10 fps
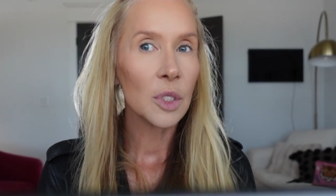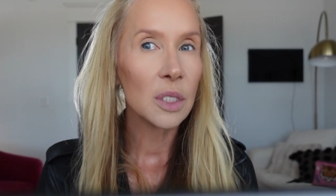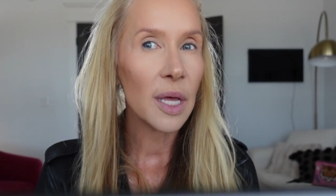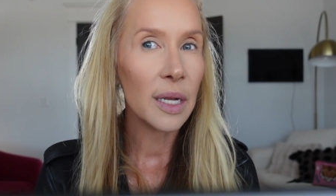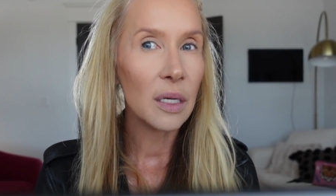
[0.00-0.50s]

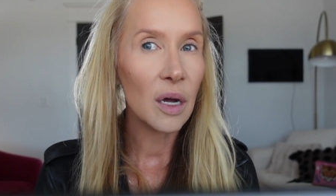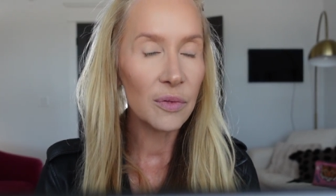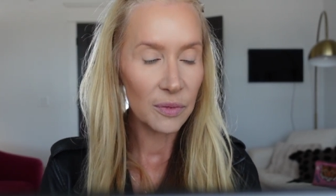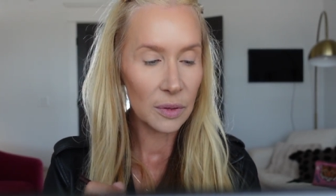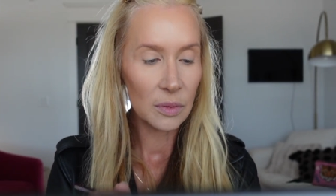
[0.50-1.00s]
Is that
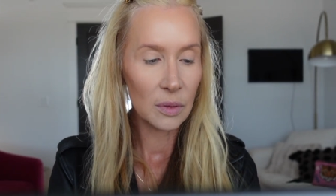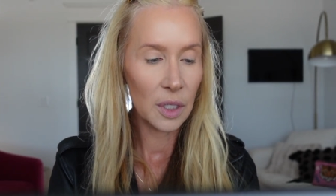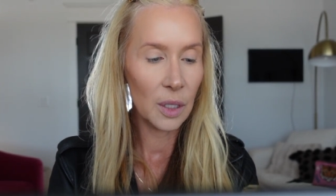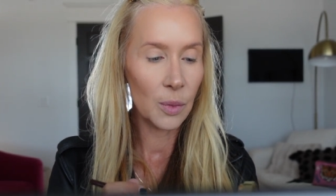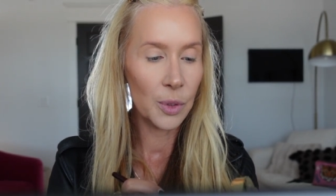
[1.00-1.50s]
enough?
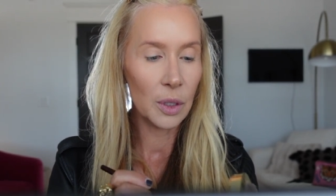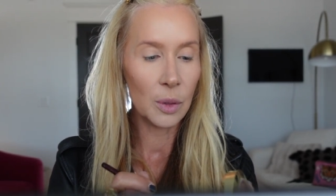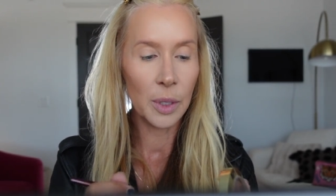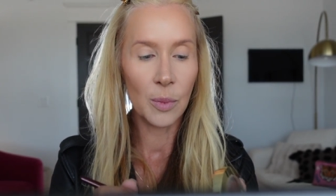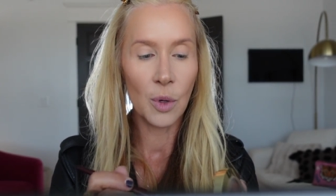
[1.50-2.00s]
Here, we'll put a little
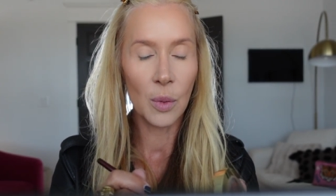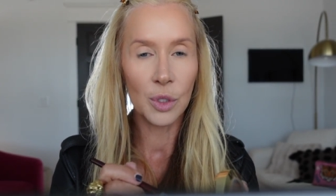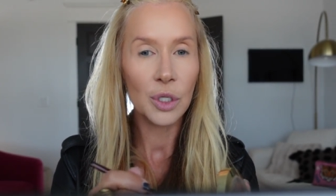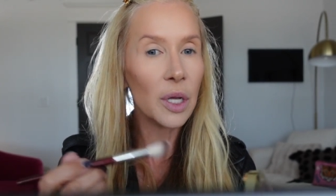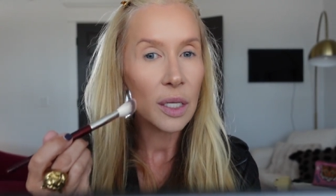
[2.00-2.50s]
bit more. I
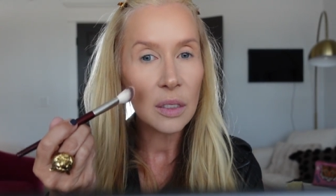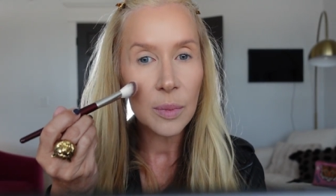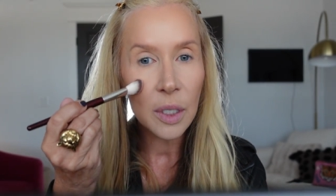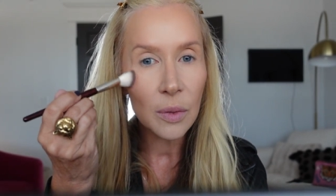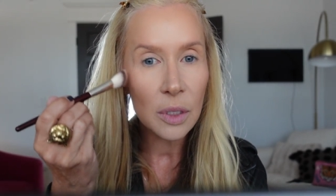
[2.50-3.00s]
want you guys to
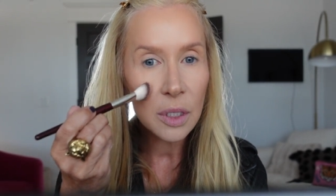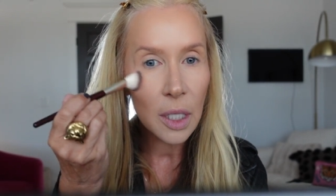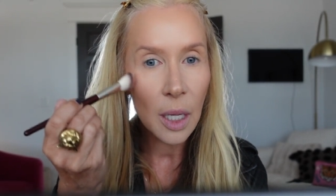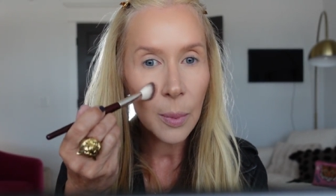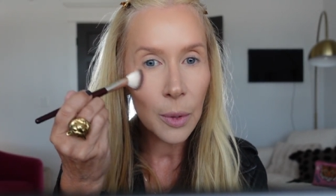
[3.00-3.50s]
be able to
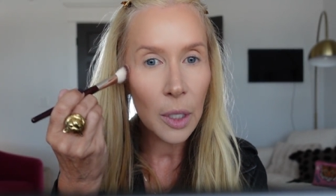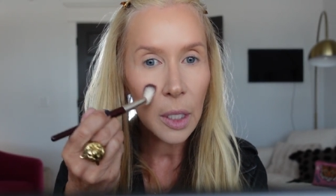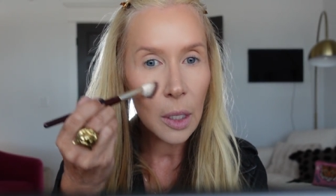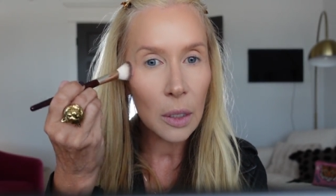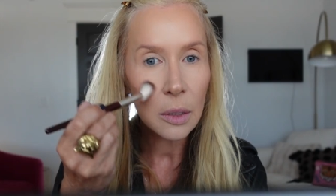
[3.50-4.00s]
see how pretty
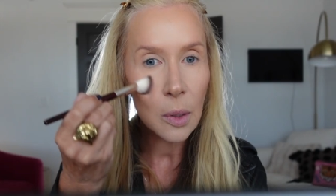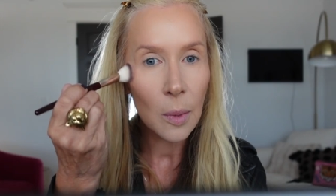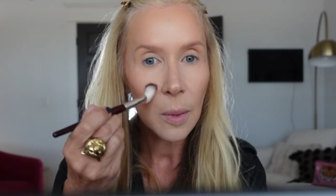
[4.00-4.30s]
it is.